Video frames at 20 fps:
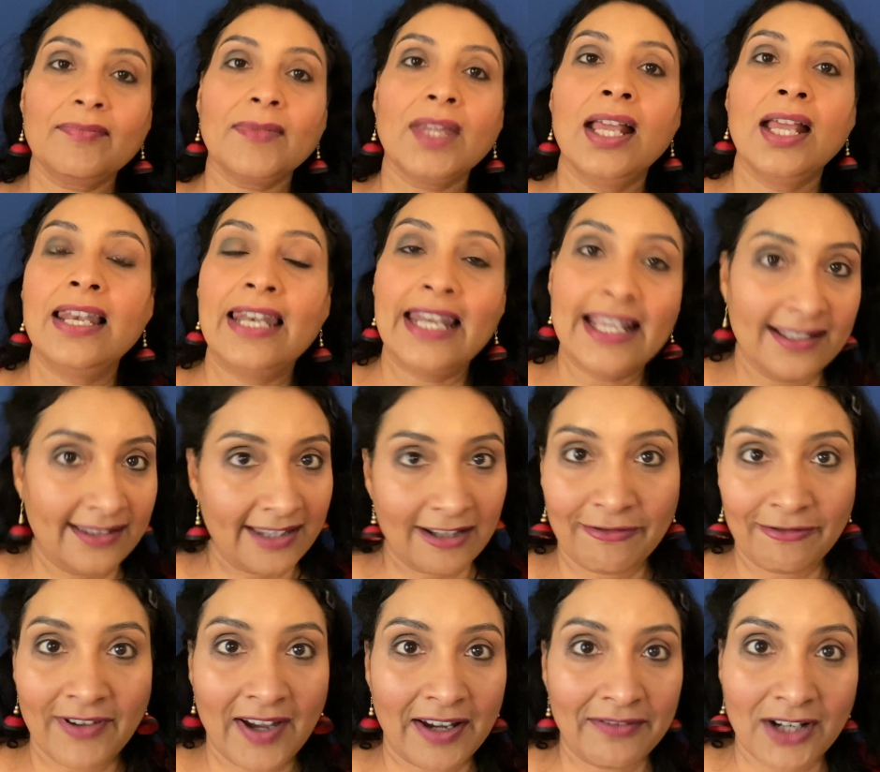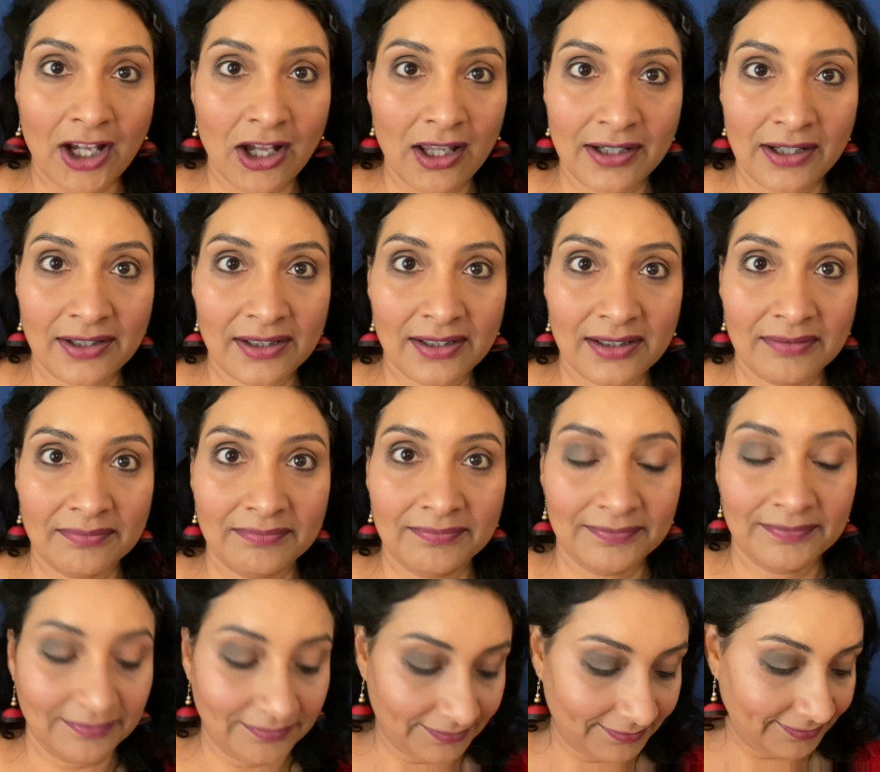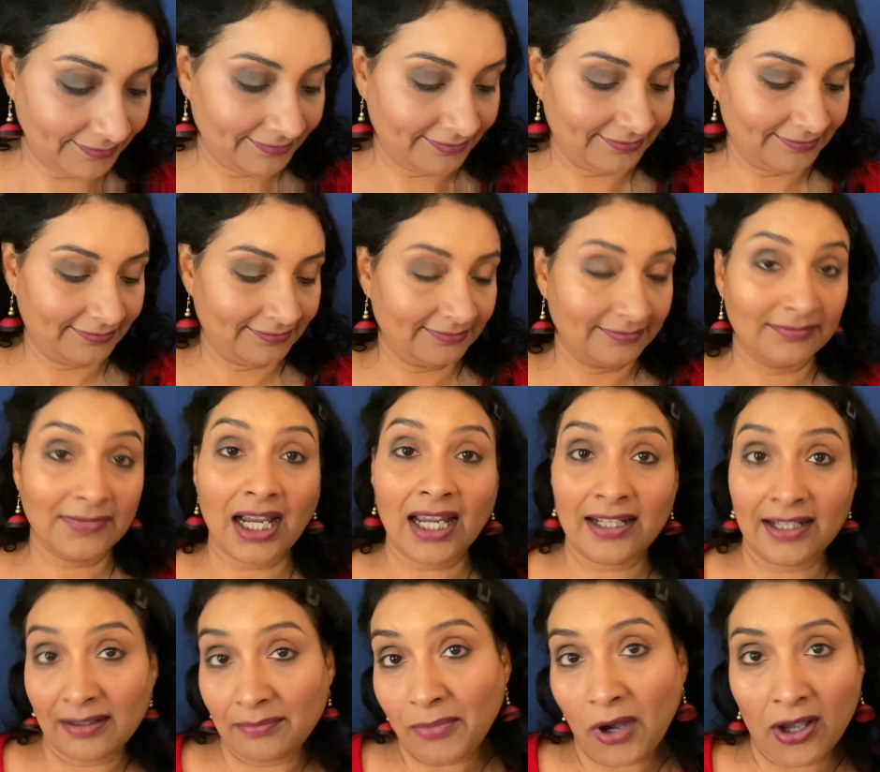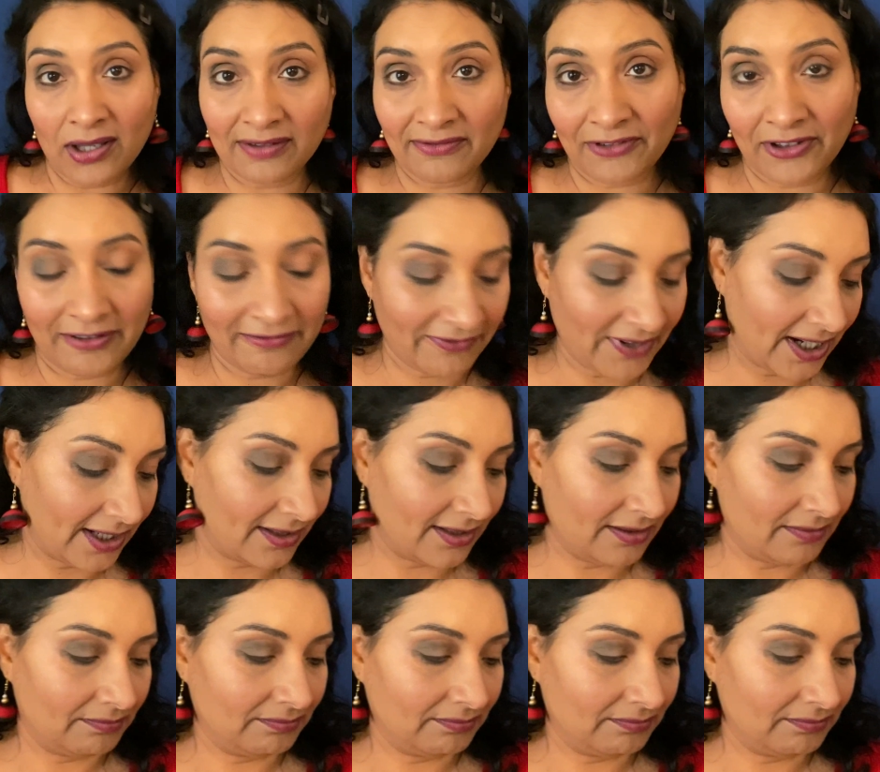Less than $5. I did pause for effect.